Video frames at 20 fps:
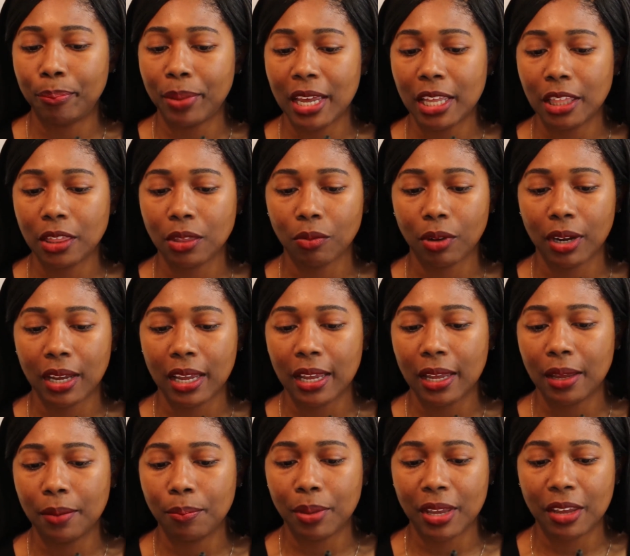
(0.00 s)

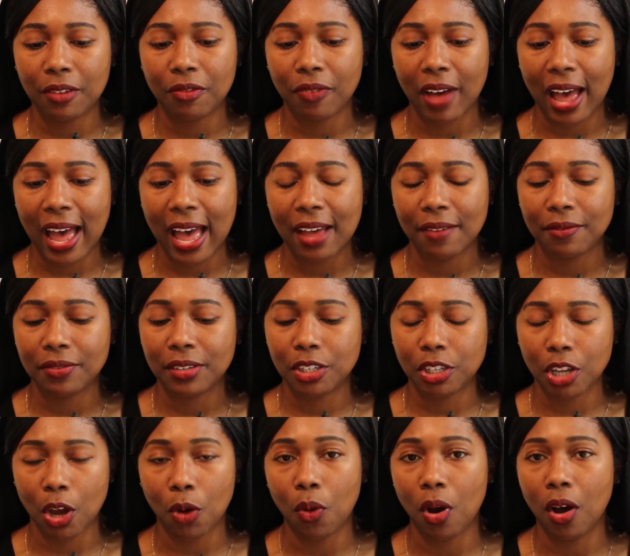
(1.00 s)
B3, B5,
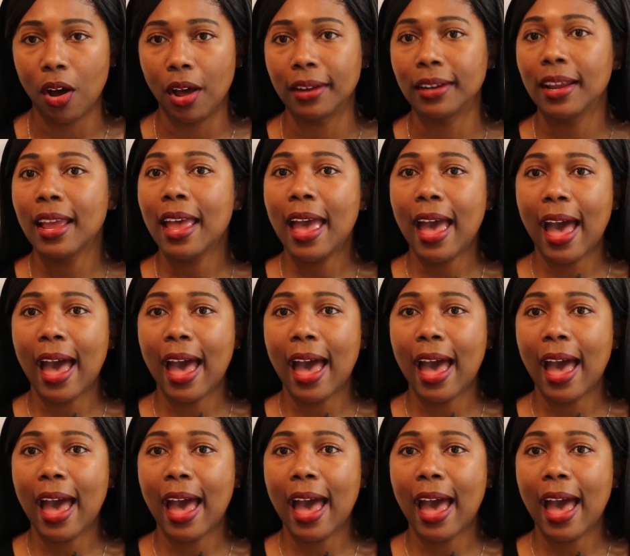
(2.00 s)
so on.